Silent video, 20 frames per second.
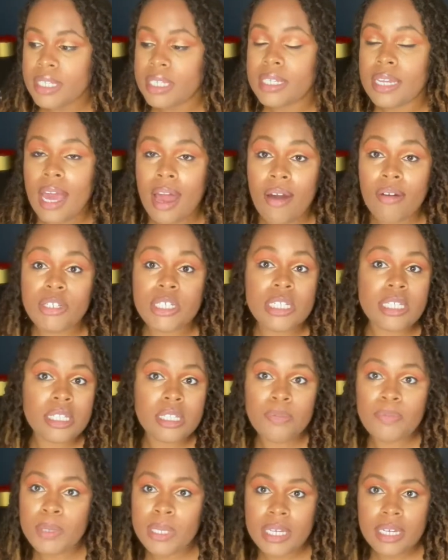Now, just as
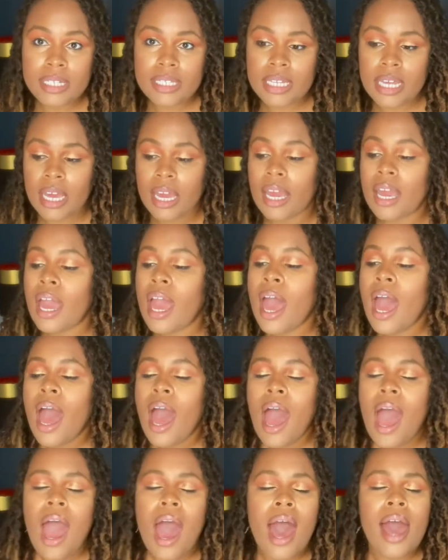a PSA,
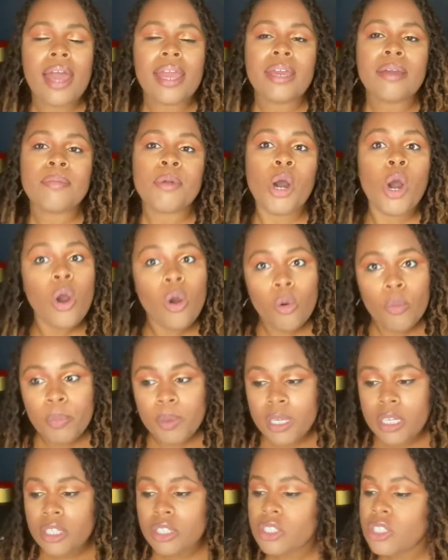I am
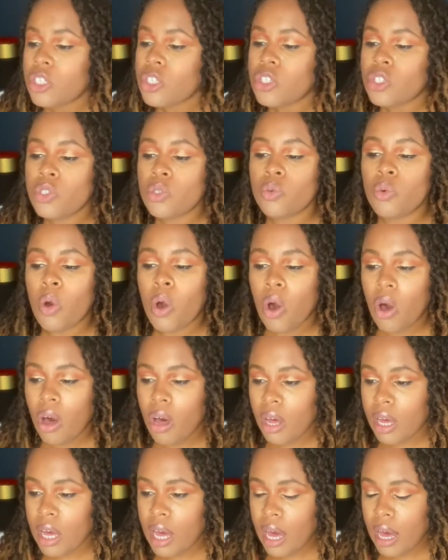open to all
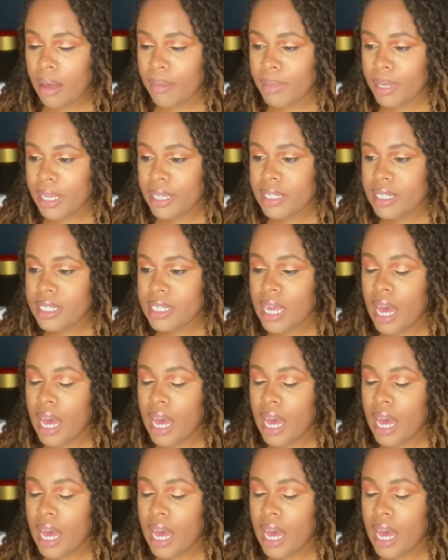comments.